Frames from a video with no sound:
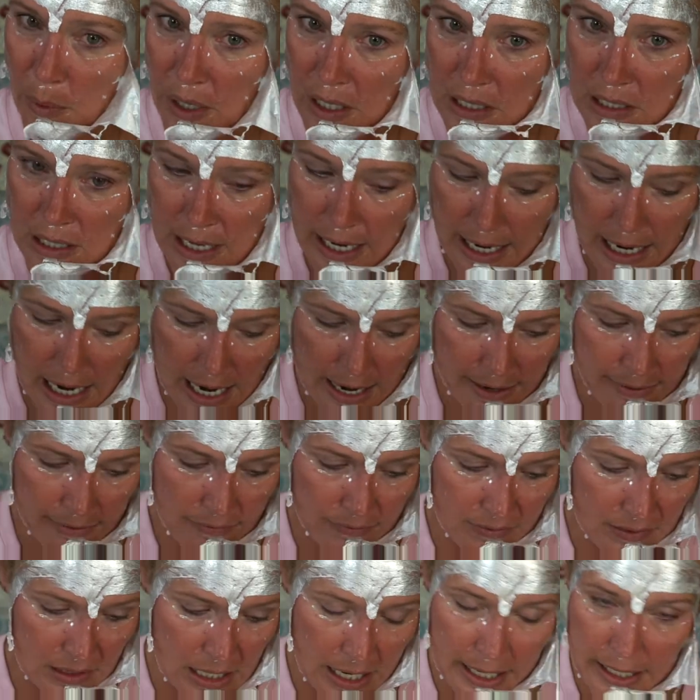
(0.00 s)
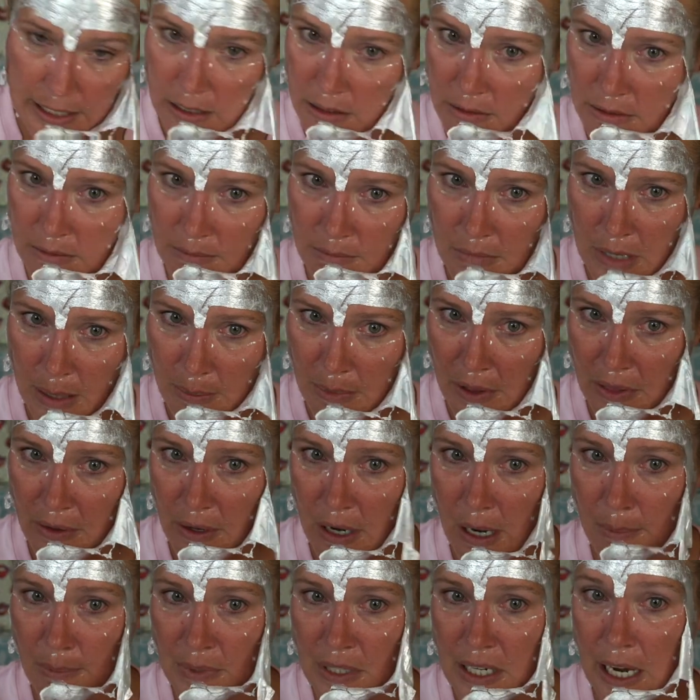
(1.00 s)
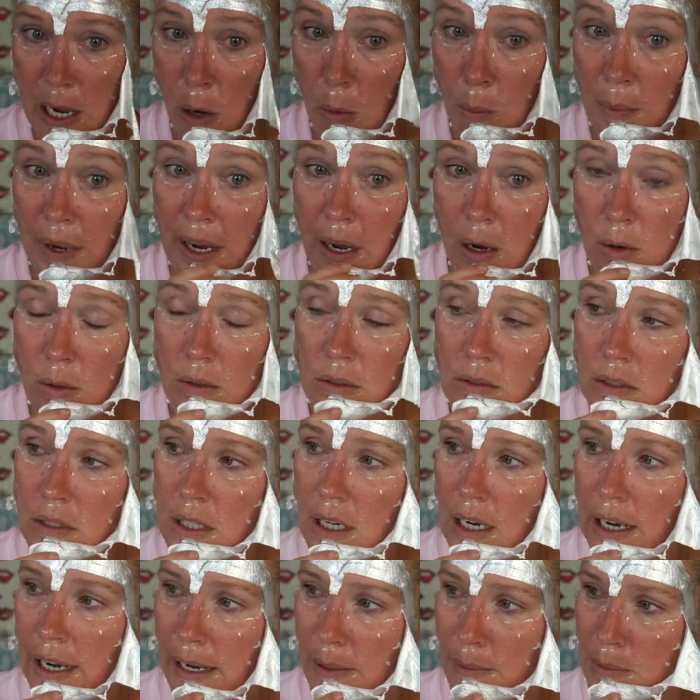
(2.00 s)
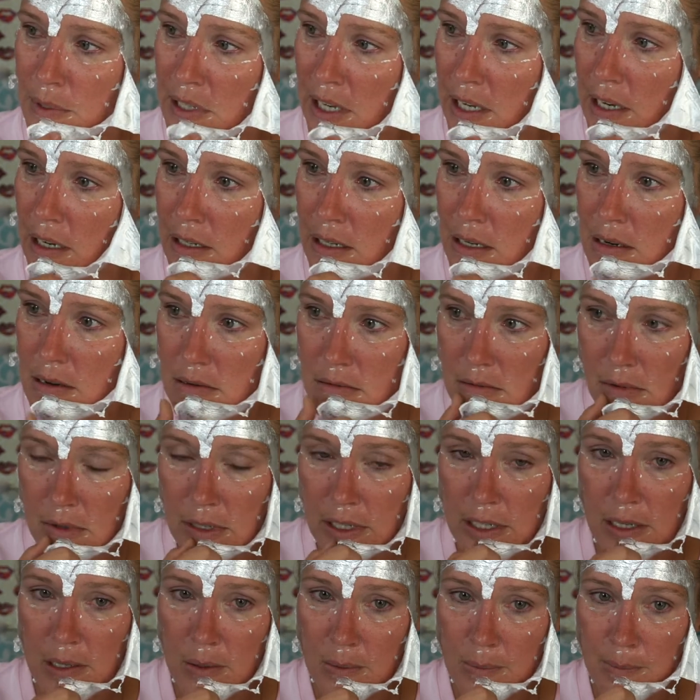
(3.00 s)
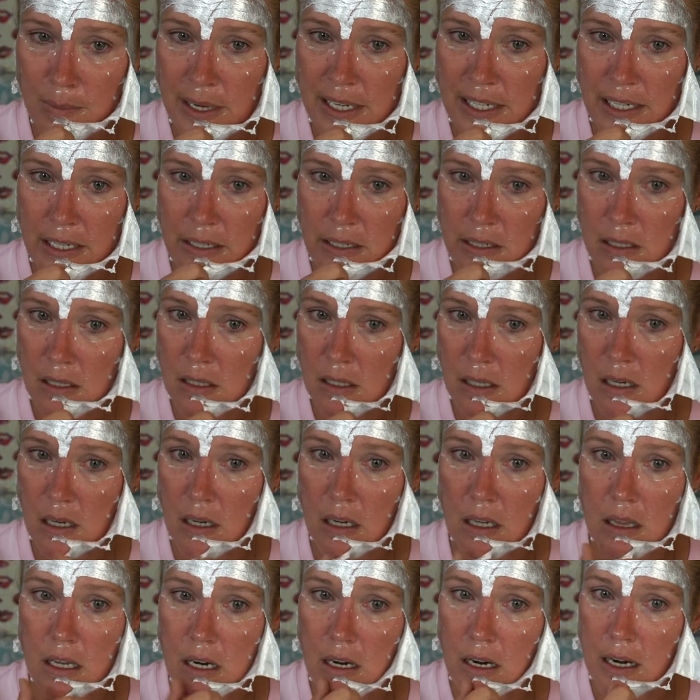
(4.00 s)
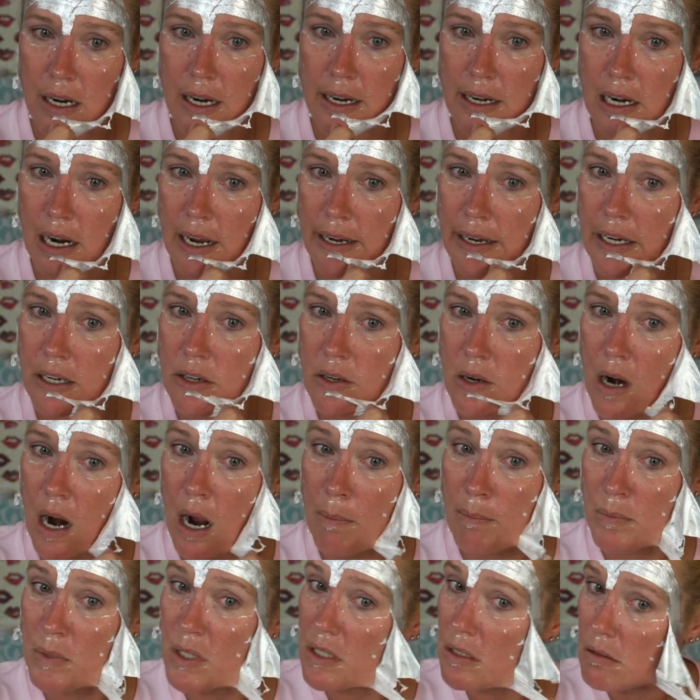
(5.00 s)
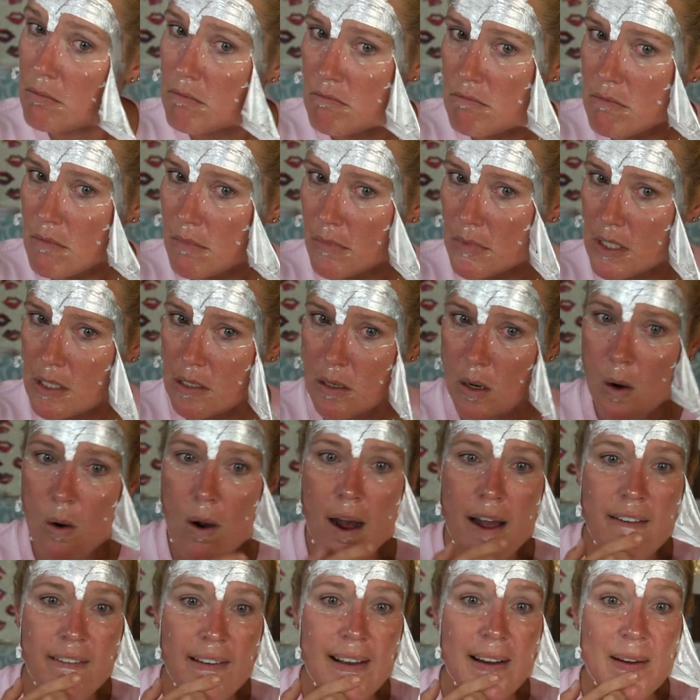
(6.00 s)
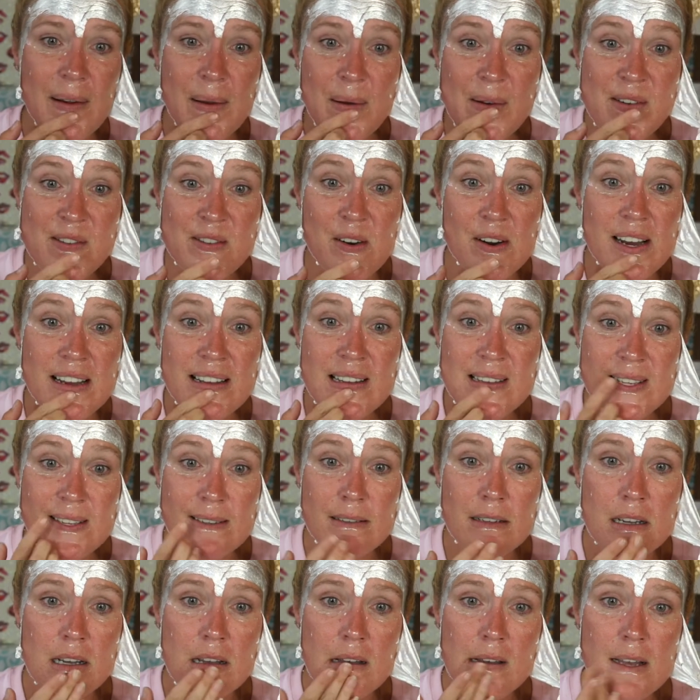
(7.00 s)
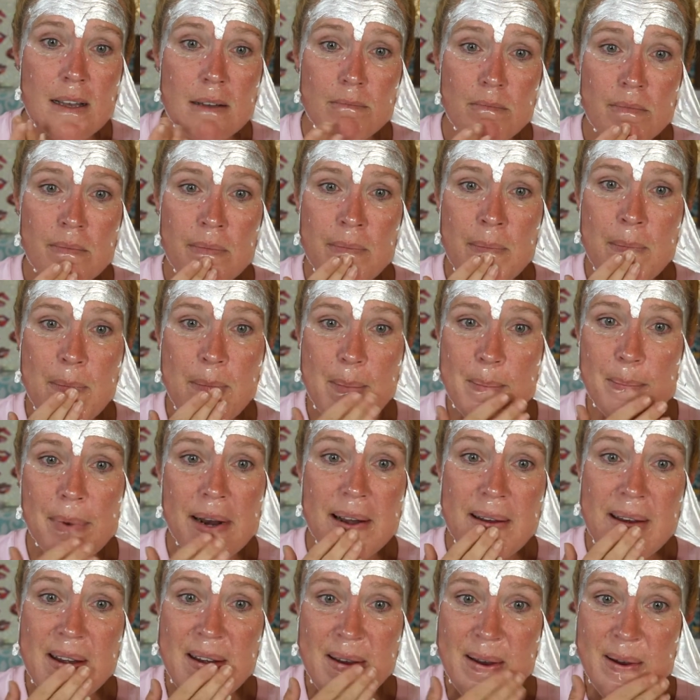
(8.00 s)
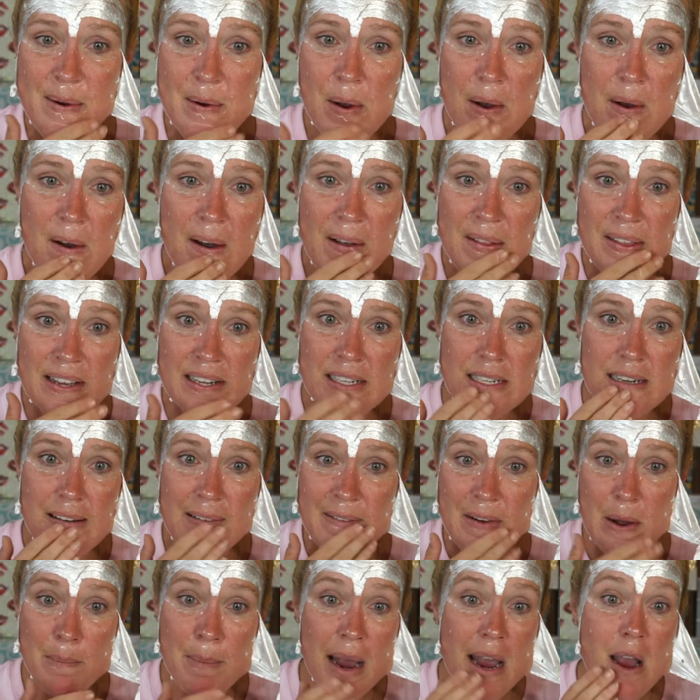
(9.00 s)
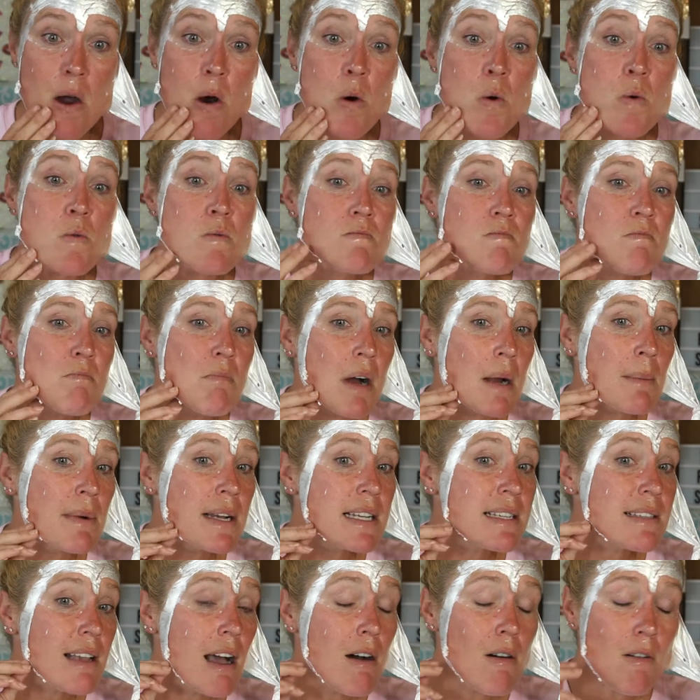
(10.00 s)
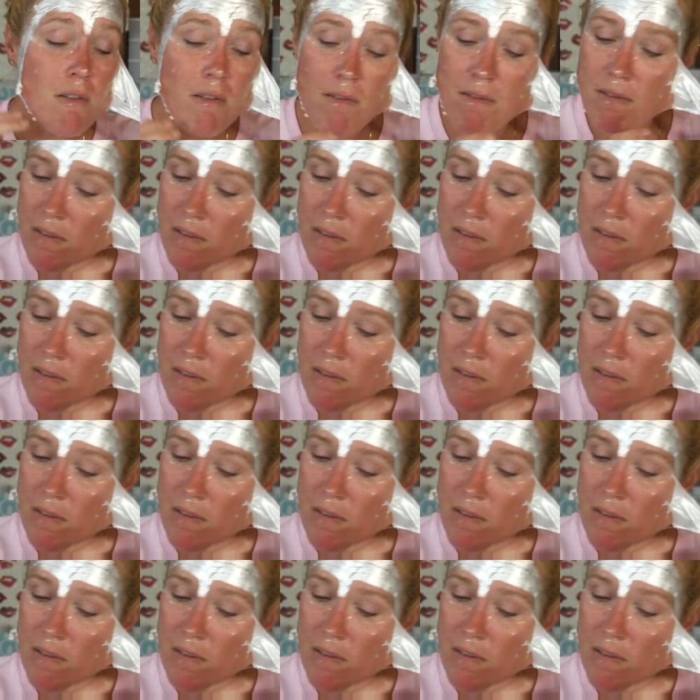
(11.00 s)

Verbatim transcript: where it's like I've lined my mother up to help me out in times, and you know, my sister will call her and I get dropped so I've had no choice but to do all this stuff on my own, by myself.